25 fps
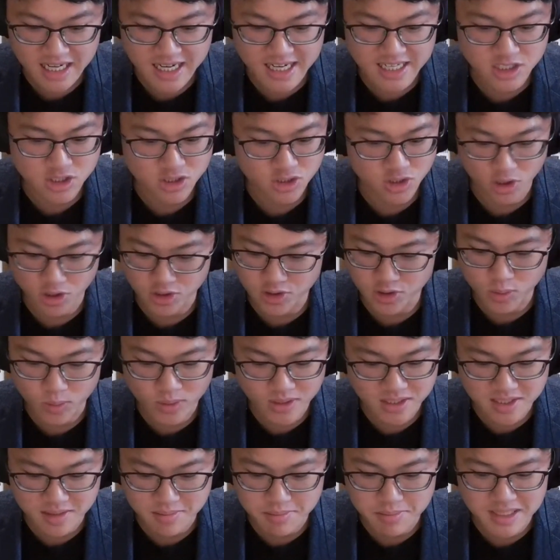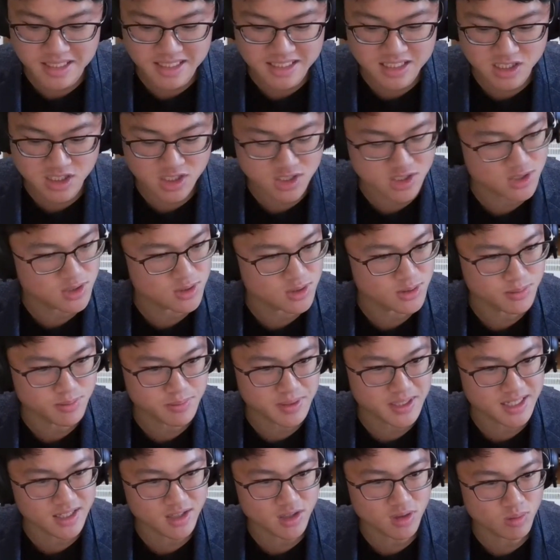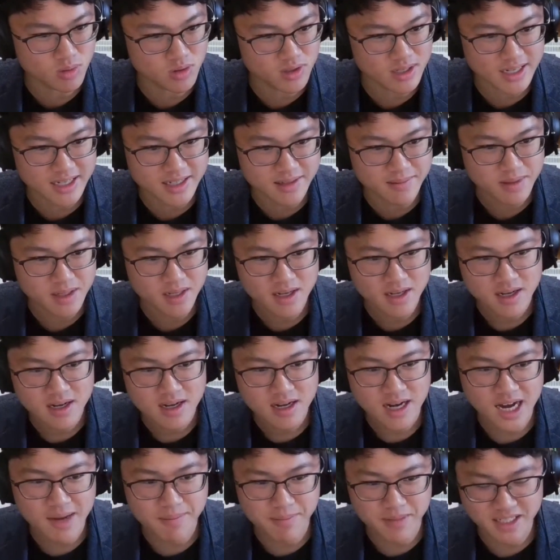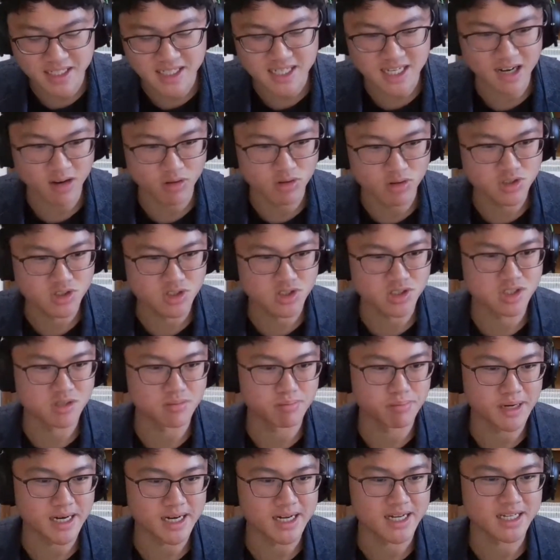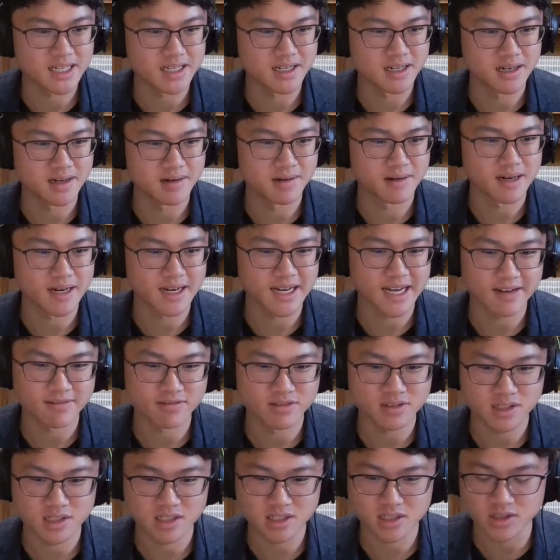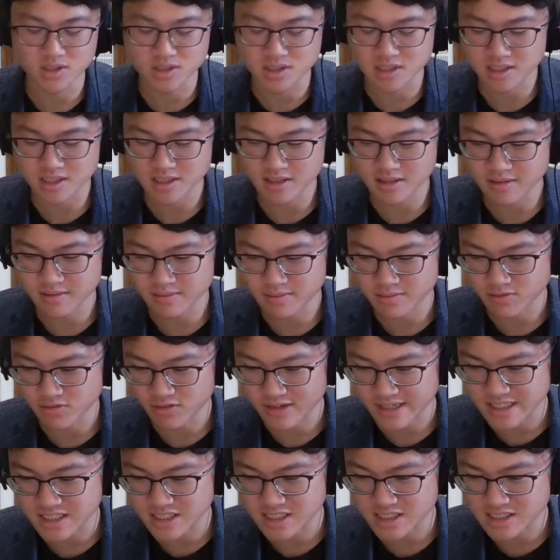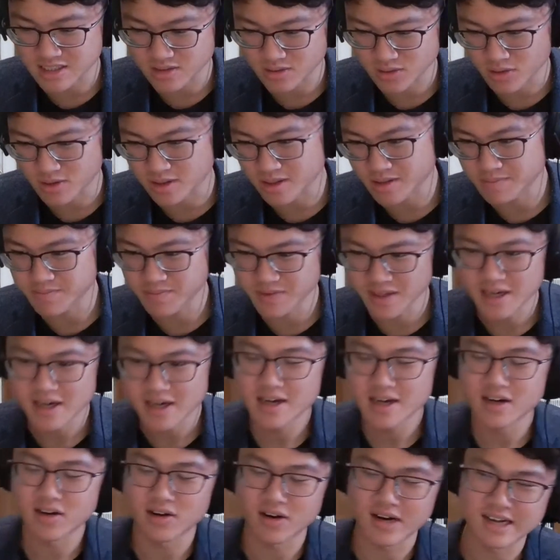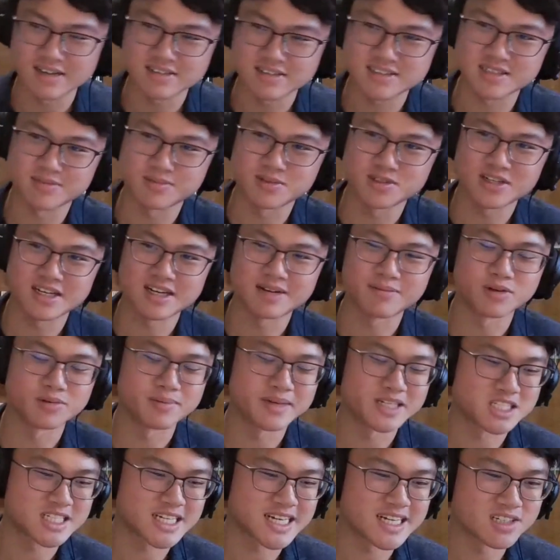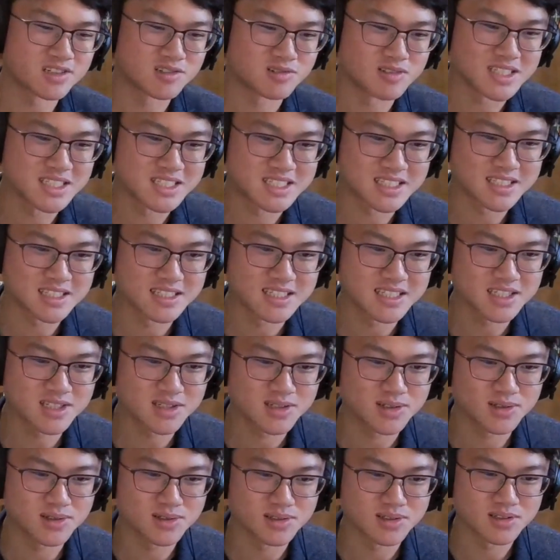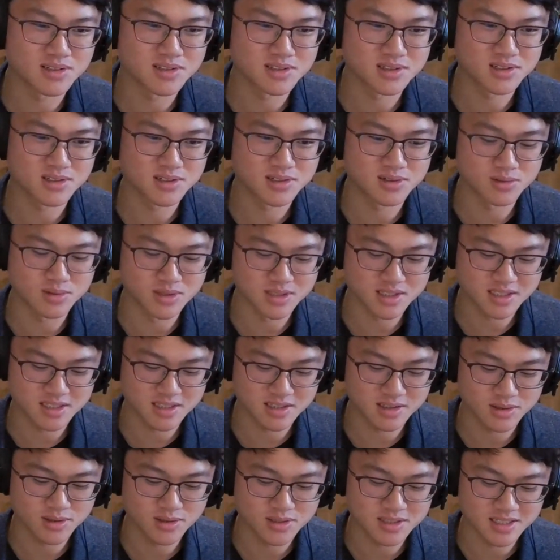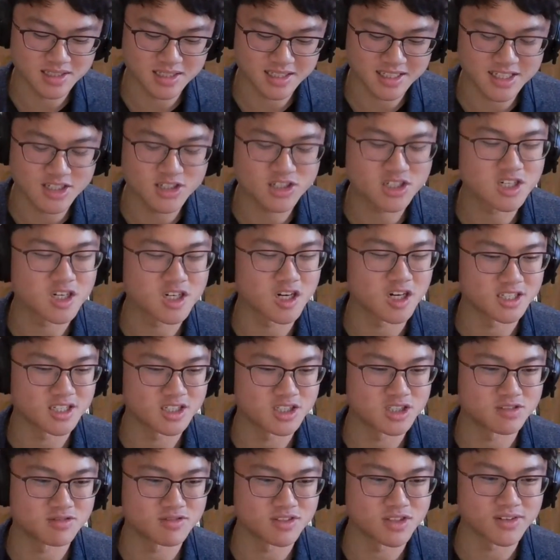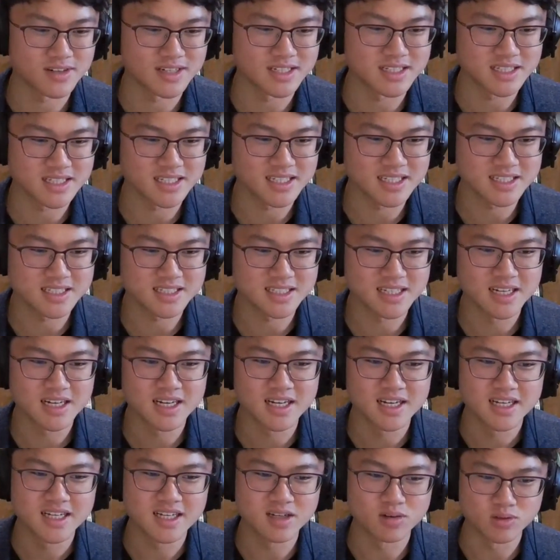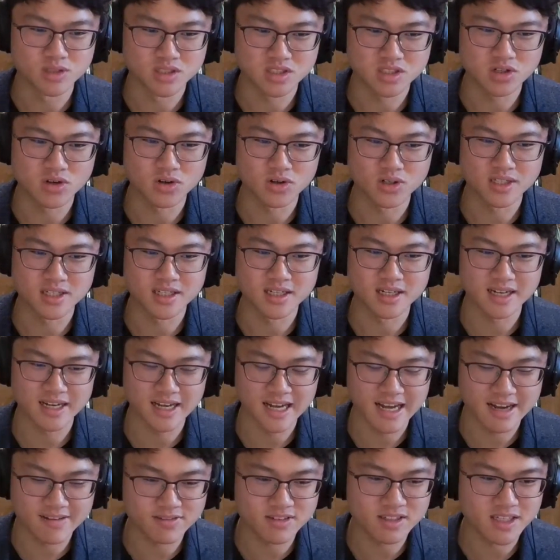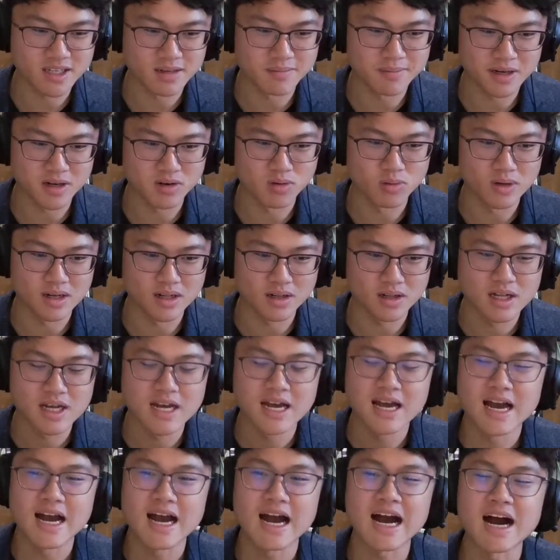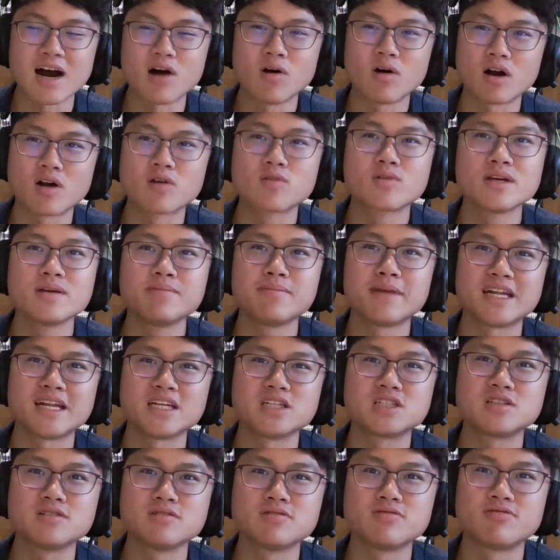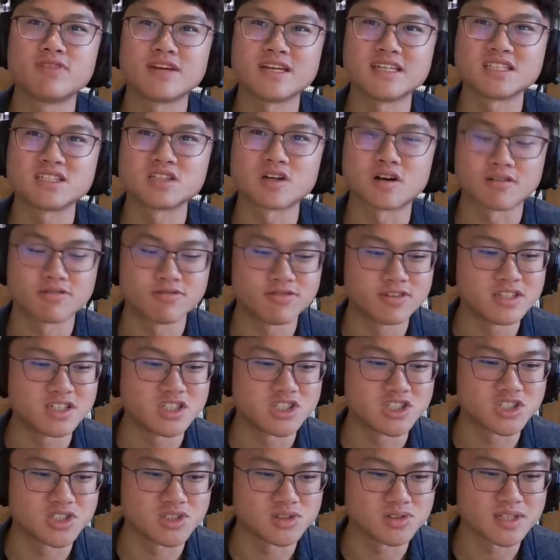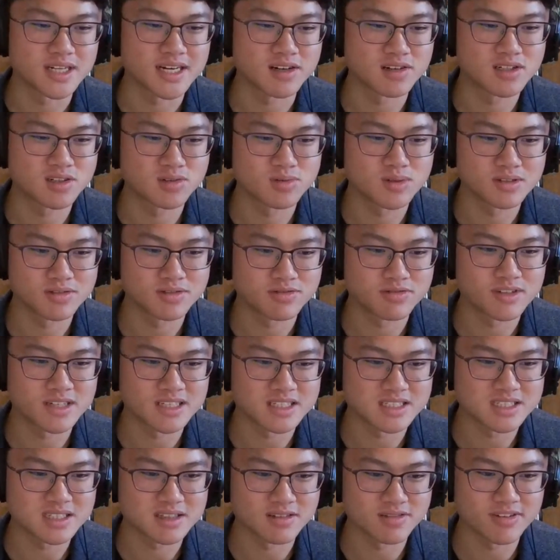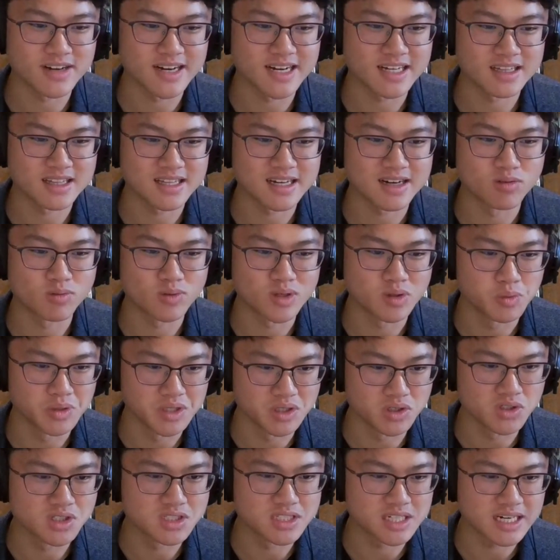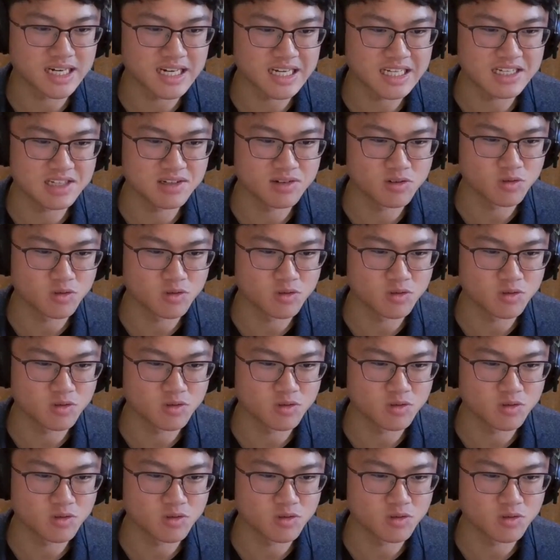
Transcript: I do not know what it means to be in the world. I I'm encountered by uh, I have a good friend or a, uh, I had someone who come on my channel recently who who was who did a Kierkegaard interview and he he was talking heavily about, well, how are we meant to face our finitude? How can we face the fact that we will die?